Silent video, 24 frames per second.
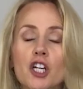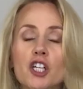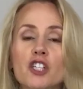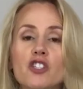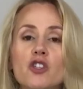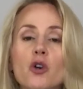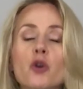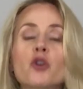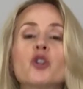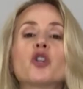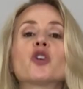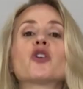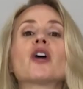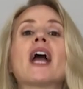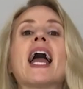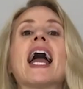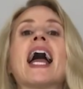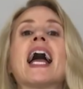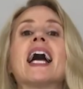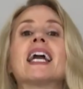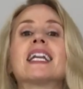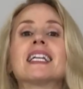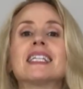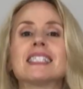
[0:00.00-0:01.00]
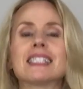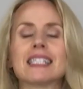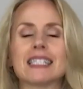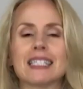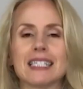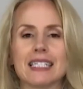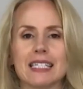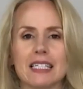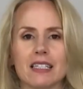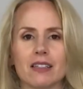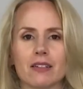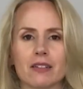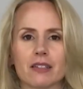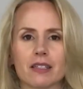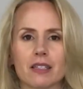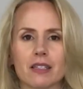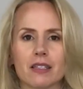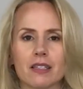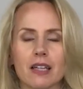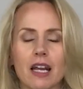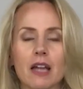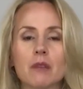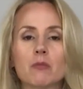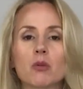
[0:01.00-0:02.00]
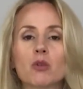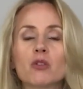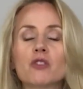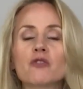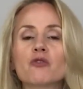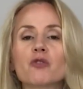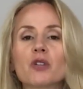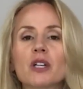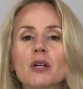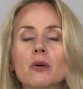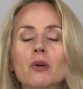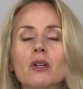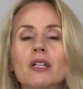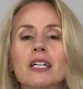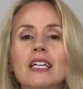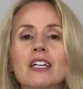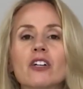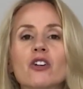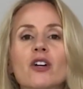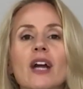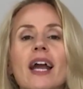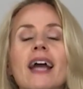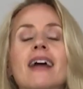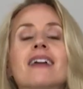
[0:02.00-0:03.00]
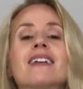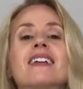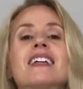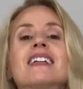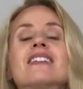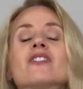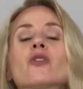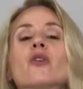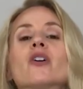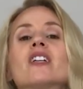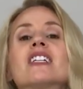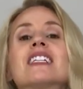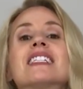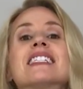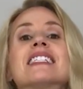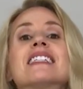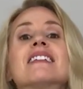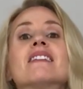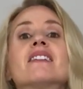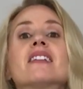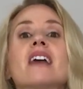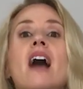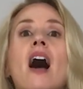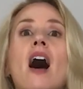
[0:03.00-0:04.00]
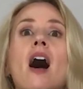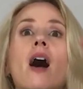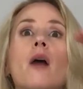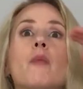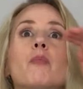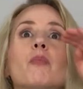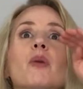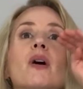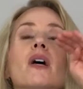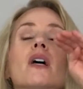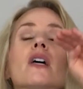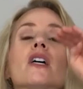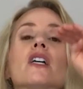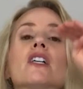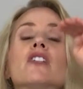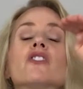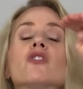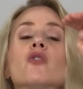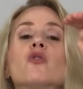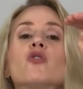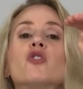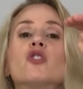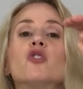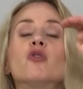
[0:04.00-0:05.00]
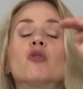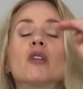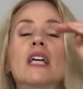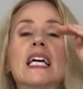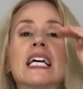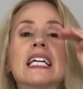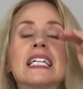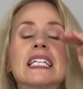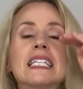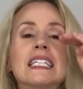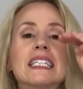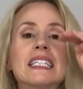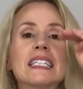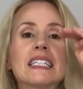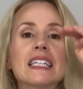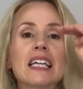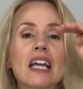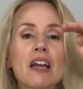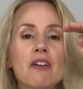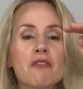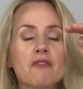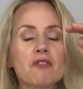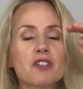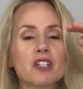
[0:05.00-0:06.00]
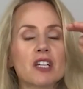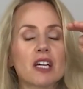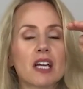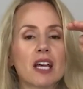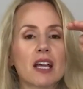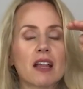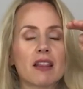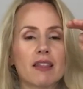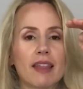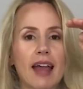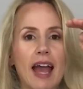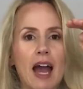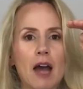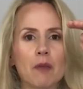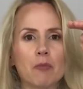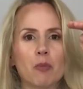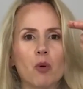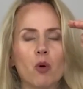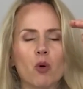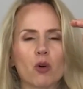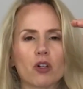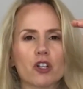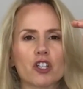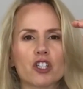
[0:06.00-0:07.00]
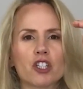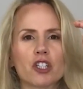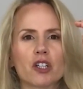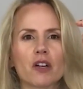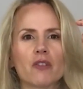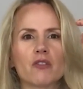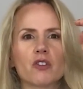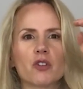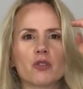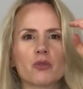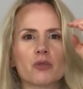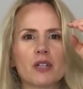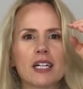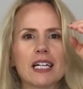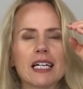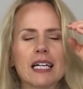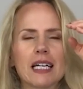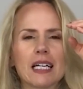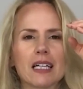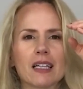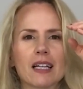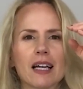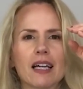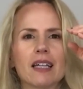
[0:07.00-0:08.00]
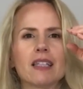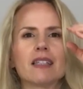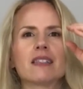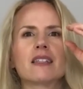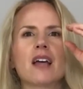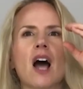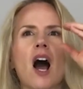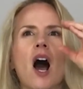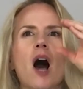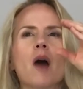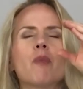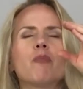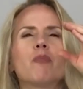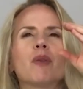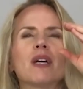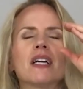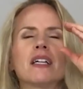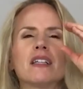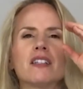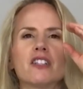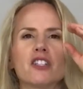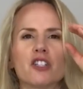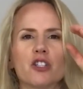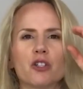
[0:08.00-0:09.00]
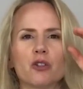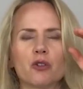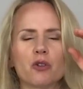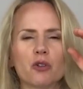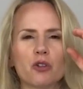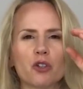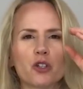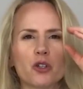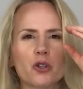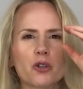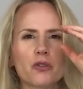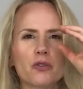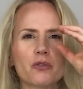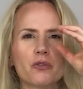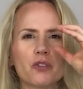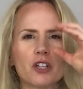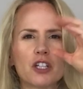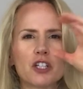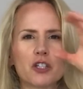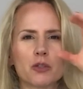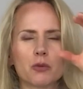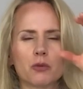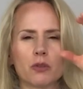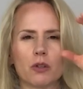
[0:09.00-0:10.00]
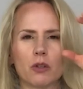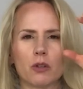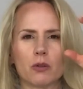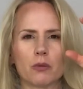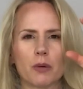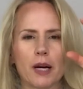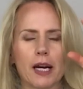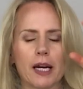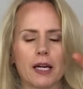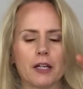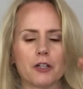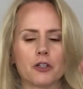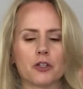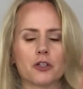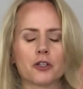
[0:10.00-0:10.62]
so your head isn't tilted. And most frequently your head is going to tilt up so you can lift that portion of the reading lens up into your visual range.